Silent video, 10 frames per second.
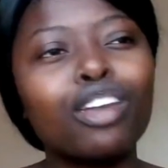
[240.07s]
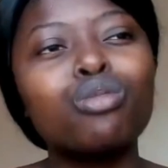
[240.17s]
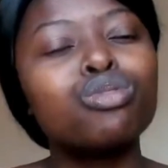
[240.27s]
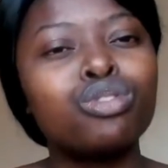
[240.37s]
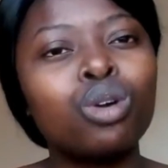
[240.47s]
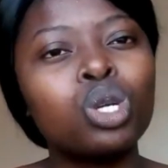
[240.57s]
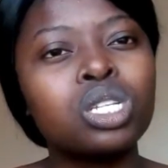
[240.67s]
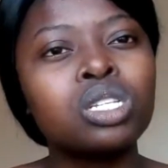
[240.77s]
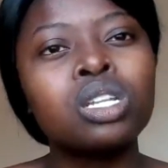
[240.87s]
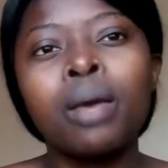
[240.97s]
I could
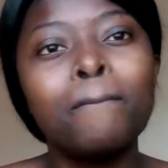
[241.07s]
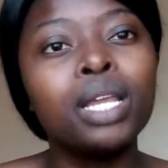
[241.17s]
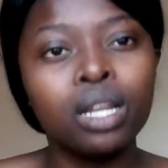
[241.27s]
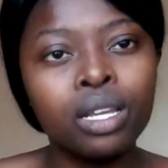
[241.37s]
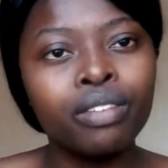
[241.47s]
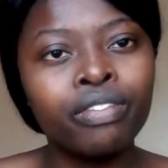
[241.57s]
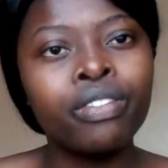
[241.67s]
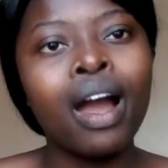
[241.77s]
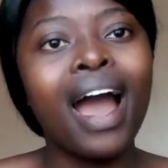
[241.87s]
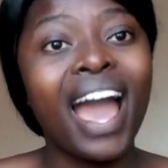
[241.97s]
not believe
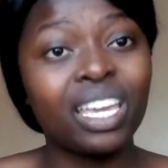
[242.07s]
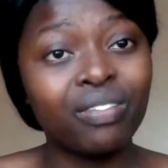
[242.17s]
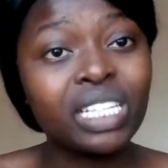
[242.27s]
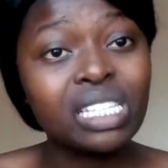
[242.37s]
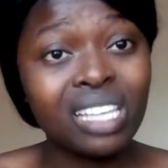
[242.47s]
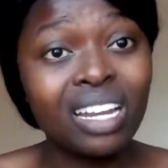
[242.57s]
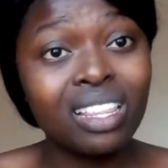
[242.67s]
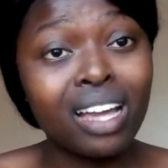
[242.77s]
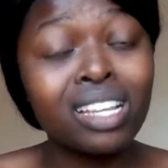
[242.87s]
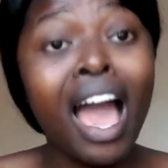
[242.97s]
I even said
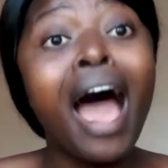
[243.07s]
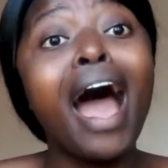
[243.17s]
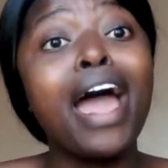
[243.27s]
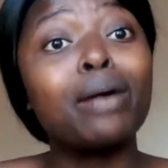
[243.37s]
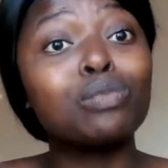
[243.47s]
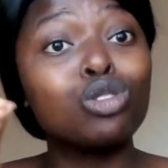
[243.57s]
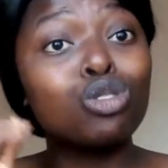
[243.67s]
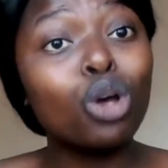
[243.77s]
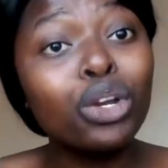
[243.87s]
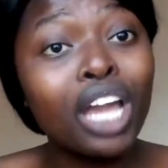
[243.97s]
that. I am
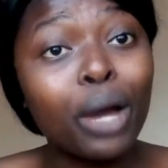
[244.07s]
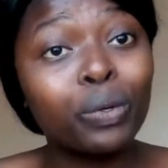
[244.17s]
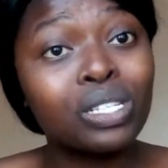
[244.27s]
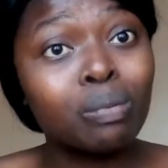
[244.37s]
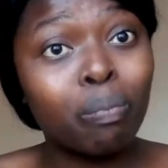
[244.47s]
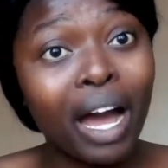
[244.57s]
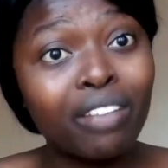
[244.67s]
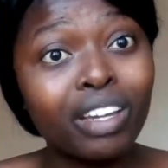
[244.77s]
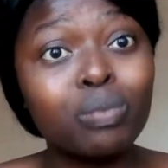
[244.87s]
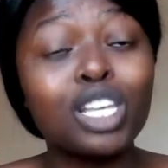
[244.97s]
sorry. I was
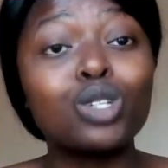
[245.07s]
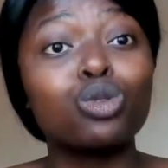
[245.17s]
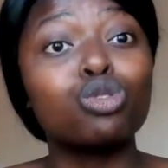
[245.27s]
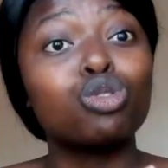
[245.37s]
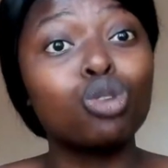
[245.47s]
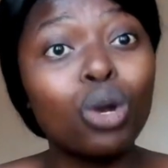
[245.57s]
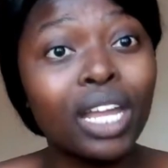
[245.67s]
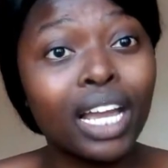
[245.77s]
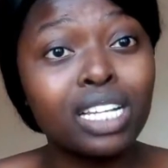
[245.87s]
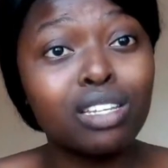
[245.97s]
bad vibes. That was so
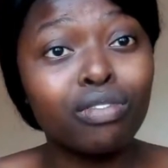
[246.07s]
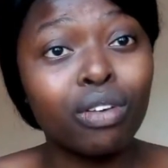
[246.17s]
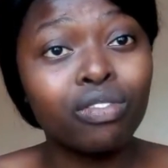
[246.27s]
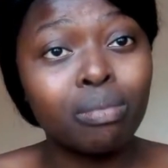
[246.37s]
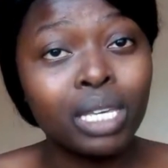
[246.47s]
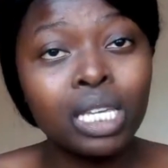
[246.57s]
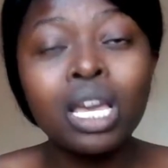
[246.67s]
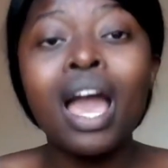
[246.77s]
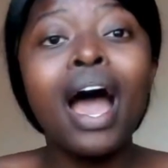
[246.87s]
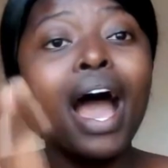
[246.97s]
negative of
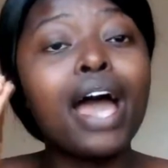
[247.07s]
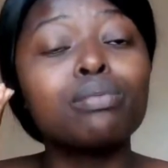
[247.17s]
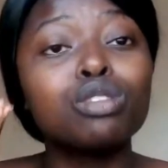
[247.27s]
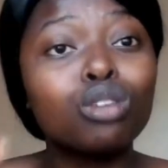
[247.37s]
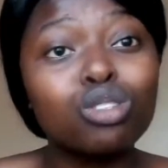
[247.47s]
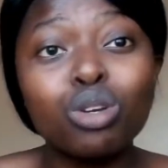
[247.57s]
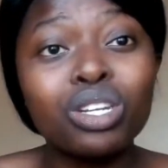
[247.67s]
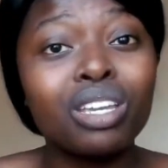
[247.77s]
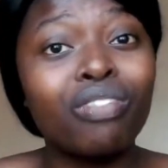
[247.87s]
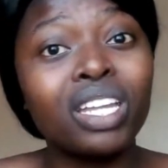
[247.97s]
me. I am so
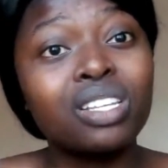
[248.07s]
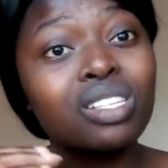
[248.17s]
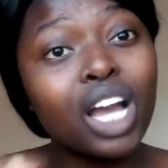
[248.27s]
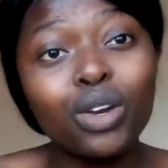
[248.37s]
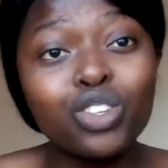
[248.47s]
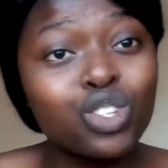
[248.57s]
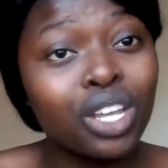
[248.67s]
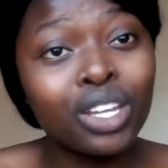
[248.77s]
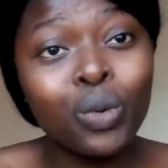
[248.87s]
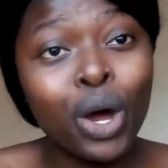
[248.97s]
sorry if I discouraged
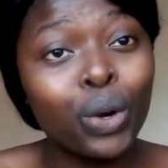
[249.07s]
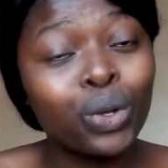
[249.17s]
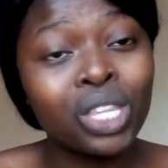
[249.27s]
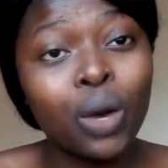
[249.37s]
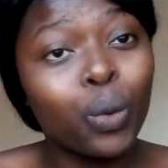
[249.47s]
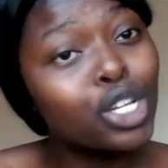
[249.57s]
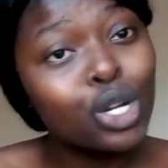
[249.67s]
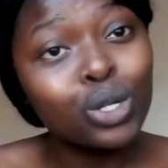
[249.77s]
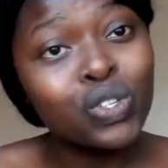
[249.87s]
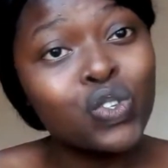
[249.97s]
anyone on their
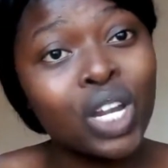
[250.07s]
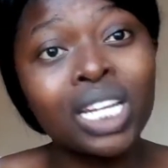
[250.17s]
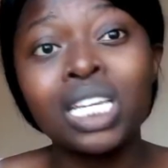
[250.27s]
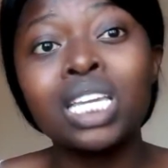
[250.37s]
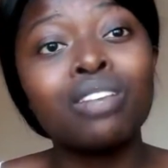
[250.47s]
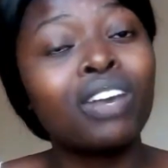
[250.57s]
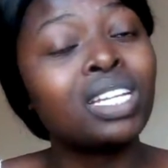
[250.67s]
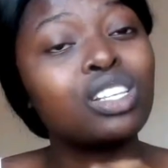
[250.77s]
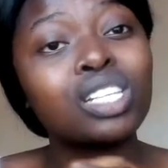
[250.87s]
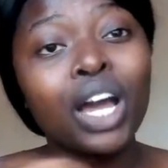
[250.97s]
weight loss journey, if I
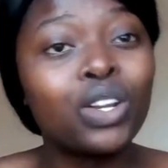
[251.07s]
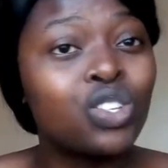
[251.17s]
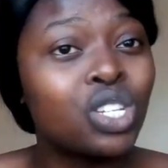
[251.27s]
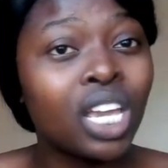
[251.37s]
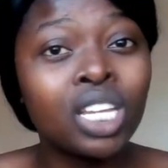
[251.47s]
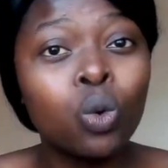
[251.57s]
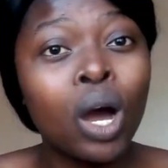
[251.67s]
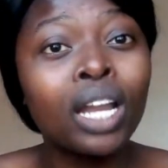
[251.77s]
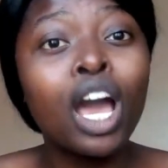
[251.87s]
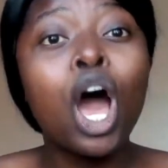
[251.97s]
discouraged
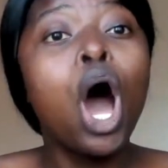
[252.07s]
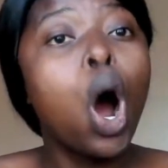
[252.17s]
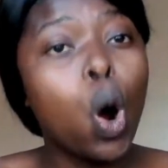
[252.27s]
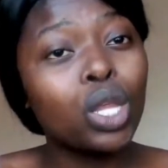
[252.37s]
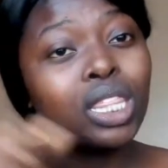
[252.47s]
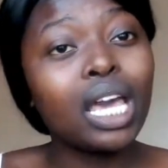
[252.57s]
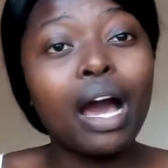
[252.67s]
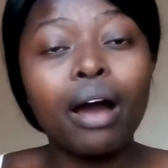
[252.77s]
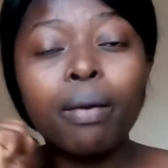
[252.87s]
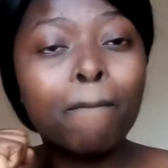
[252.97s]
anyone on
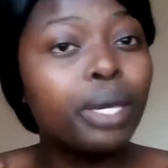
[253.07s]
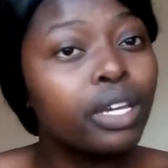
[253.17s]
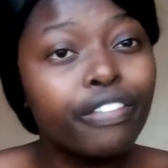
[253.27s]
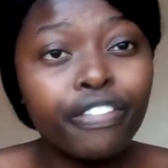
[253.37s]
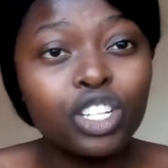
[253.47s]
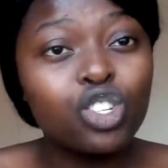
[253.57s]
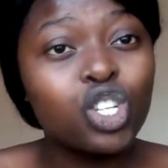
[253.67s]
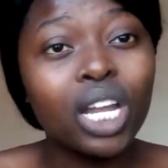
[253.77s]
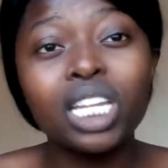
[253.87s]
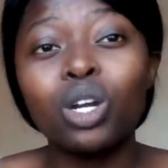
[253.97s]
their being fit
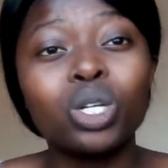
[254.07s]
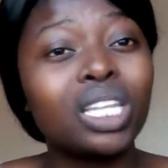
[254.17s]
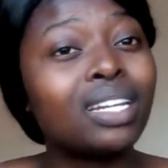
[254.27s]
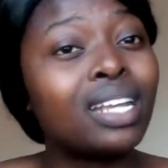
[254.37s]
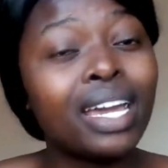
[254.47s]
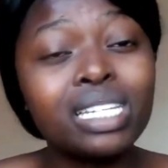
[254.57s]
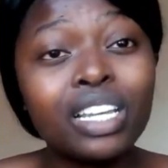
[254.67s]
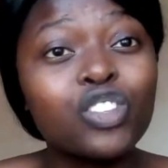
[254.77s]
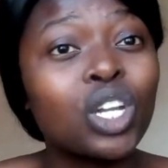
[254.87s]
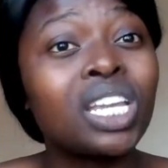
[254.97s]
journey, on their
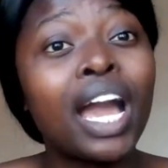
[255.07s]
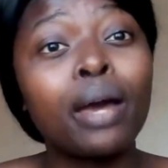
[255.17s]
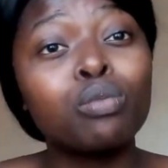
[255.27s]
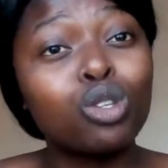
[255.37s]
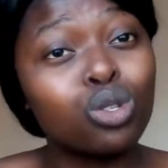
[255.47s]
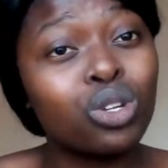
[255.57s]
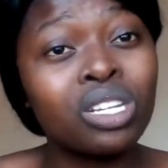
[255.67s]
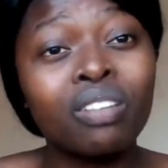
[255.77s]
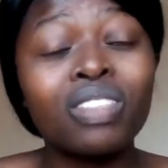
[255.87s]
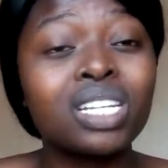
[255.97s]
dieting journey. I am so
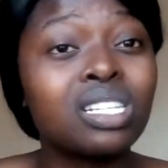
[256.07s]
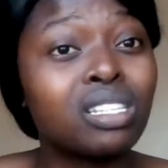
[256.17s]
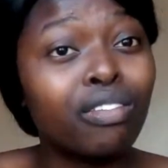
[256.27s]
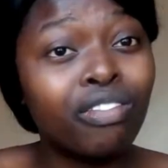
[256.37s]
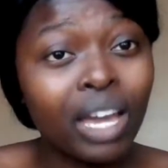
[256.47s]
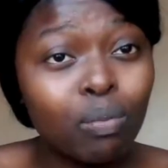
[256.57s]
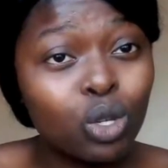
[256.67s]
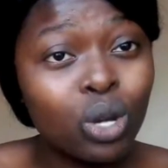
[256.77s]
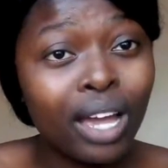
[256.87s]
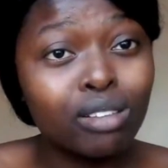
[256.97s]
sorry if that is the vibe
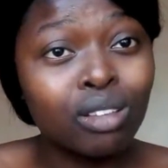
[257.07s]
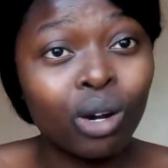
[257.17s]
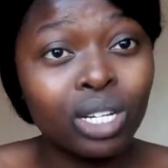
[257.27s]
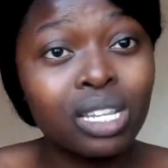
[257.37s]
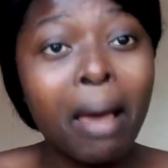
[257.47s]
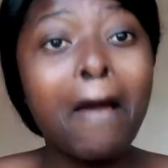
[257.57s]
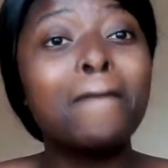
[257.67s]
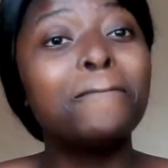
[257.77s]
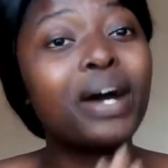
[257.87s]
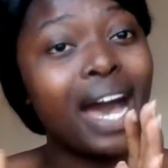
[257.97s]
you guys got.
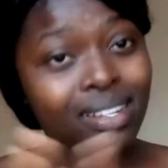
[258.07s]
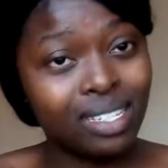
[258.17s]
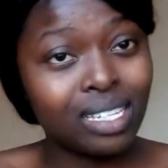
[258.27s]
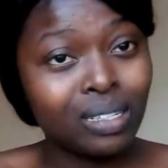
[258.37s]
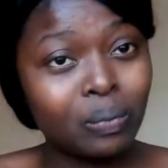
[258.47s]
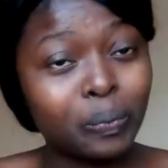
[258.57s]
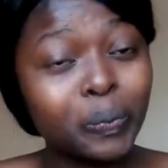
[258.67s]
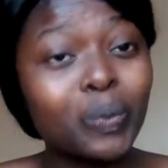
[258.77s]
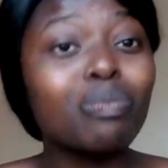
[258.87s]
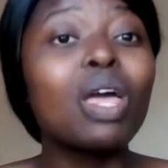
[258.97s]
But
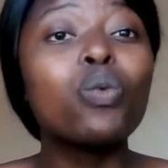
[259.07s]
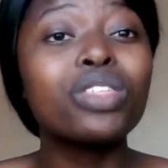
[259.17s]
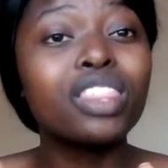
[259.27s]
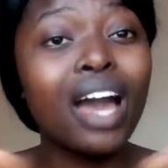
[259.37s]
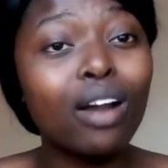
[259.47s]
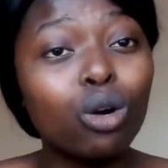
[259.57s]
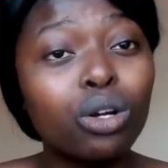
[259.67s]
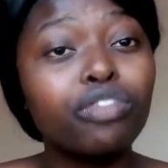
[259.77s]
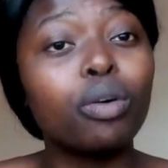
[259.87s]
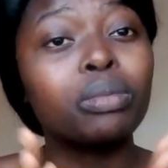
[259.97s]
we thank
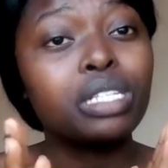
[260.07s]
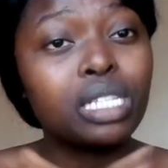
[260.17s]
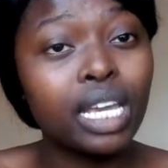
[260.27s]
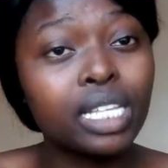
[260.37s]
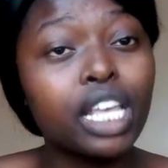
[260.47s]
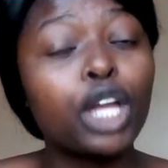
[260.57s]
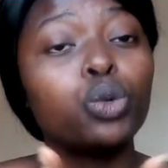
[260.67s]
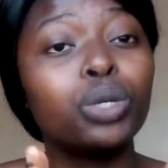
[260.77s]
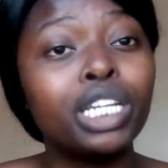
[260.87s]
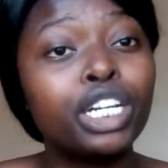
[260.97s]
God for mistakes,
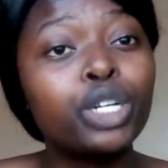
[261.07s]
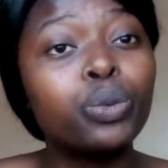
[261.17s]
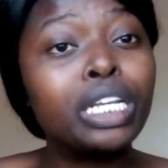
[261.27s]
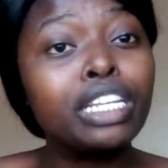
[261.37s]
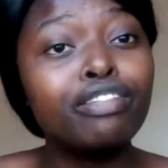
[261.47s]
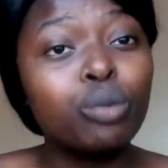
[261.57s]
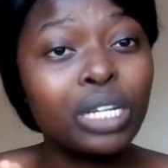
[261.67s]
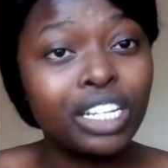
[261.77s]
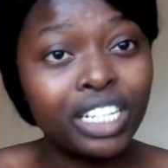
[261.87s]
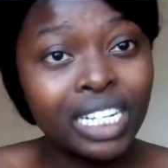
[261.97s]
and we learn, we live,
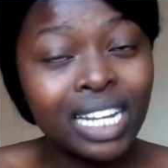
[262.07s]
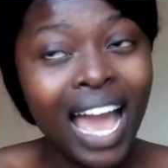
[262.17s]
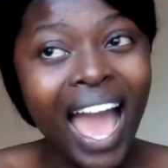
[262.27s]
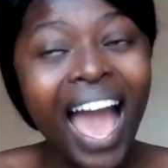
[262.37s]
we learn.